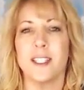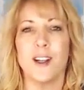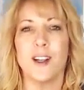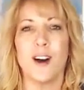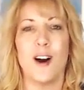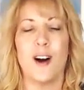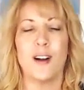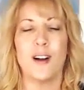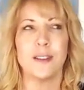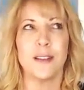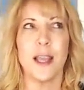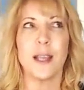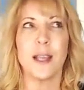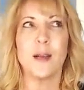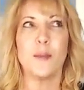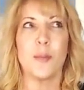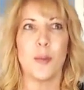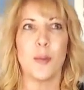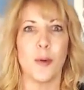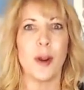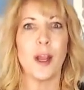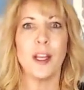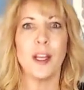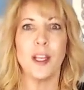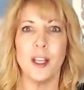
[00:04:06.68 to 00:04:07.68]
at all it's like
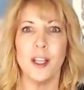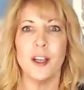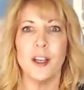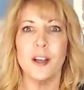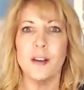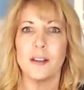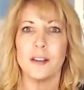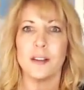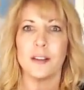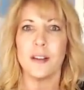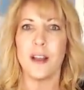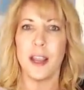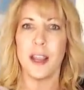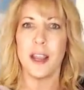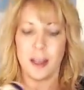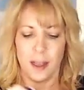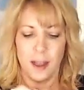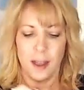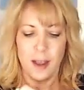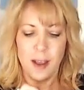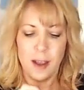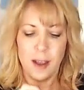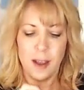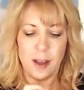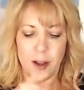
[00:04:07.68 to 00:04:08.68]
brand new it's like
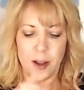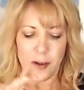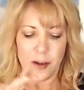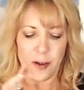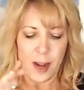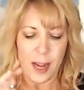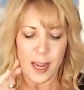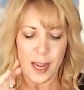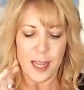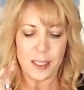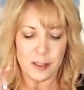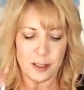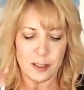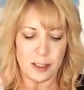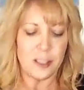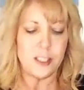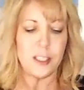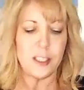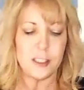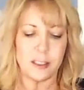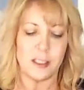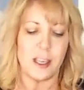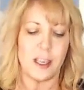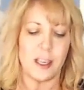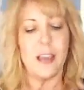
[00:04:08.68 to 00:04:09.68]
your aunt
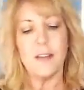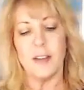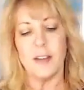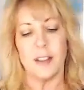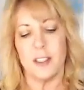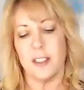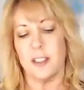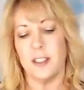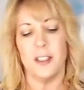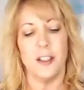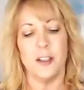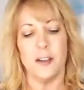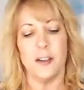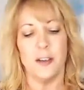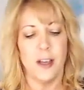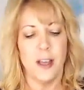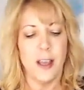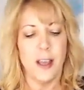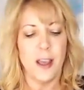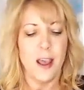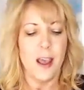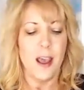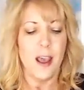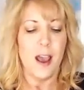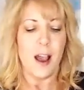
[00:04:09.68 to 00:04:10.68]
just gave it to you
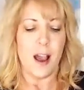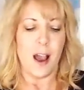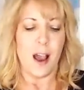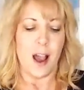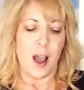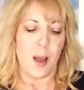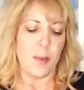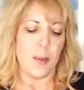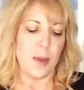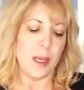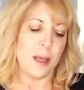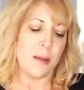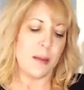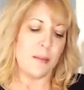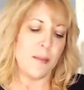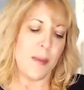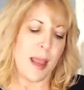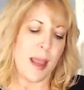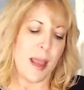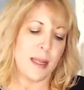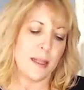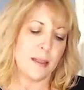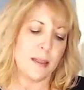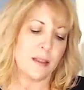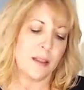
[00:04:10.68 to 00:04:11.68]
um, it
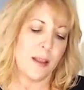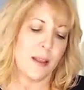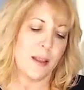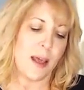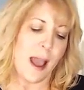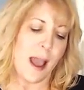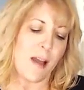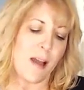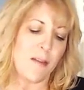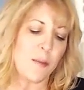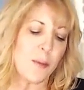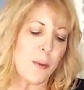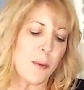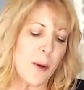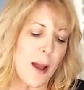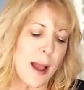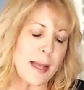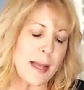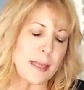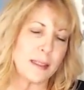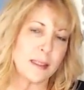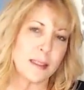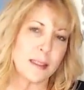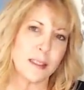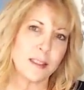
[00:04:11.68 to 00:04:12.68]
made it to the half
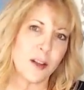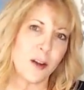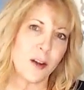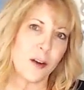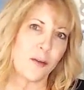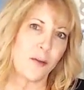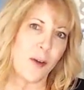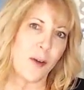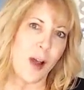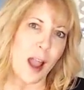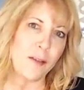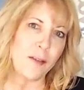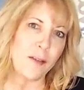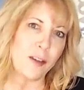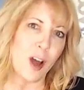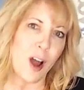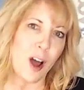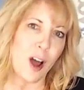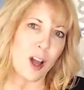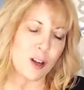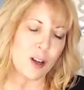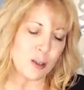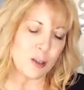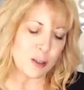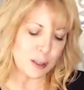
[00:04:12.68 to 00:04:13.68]
price so five
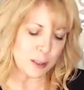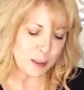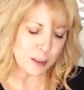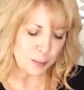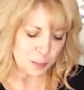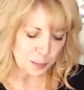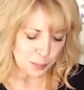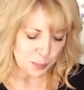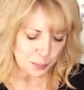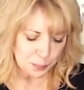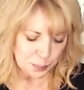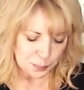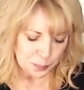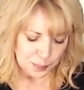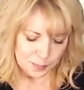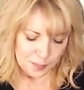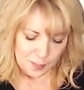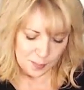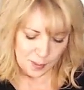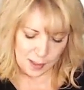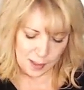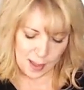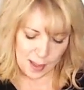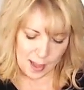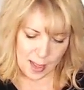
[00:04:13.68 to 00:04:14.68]
dollars
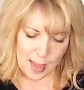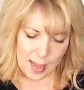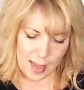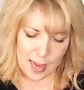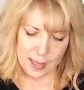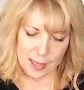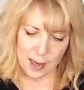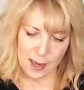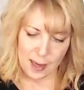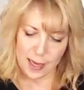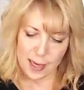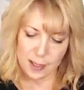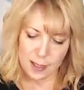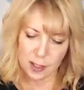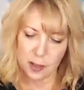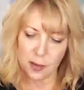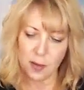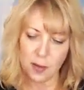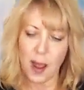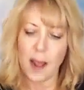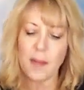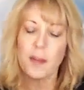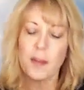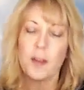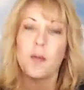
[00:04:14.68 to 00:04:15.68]
and I do
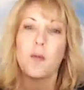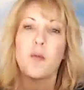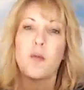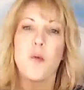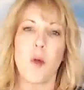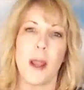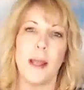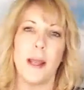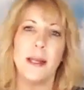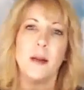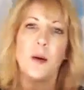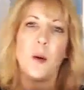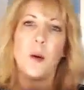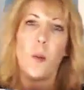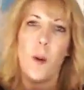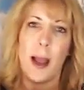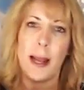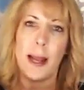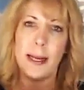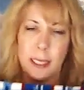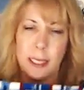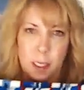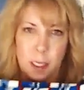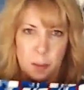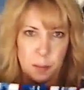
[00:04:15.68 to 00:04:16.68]
like the red
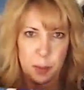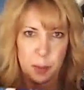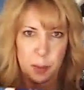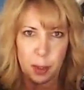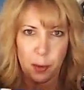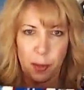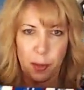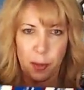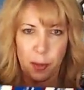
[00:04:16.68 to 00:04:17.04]
white and blue